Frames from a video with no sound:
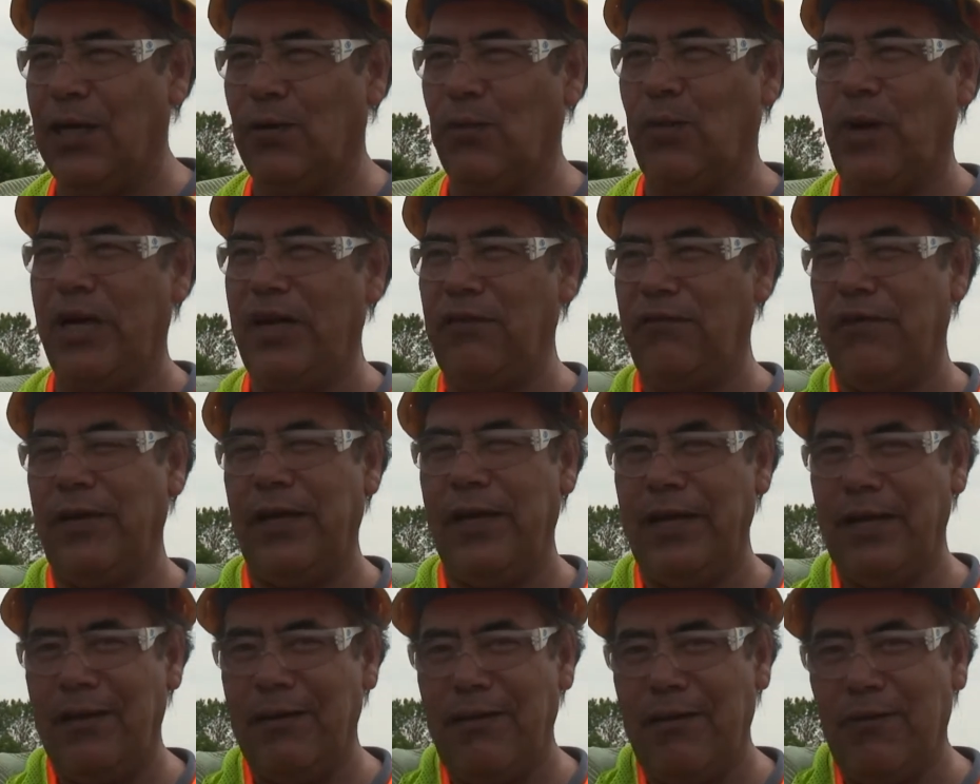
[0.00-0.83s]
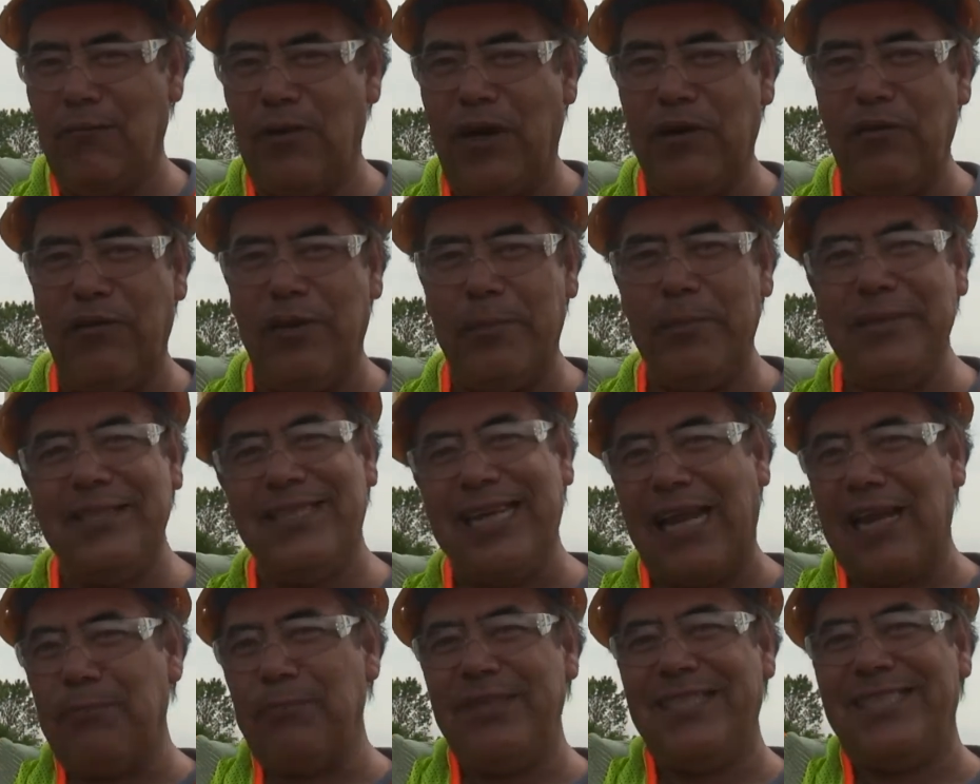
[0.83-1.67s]
One of them is
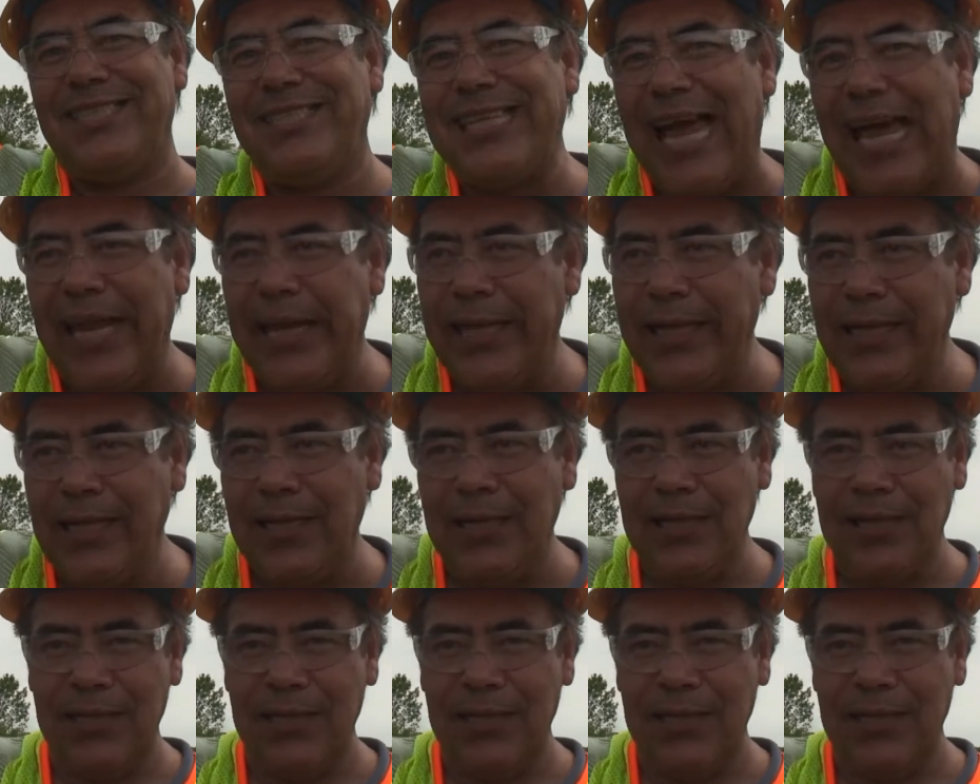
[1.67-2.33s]
going to be static.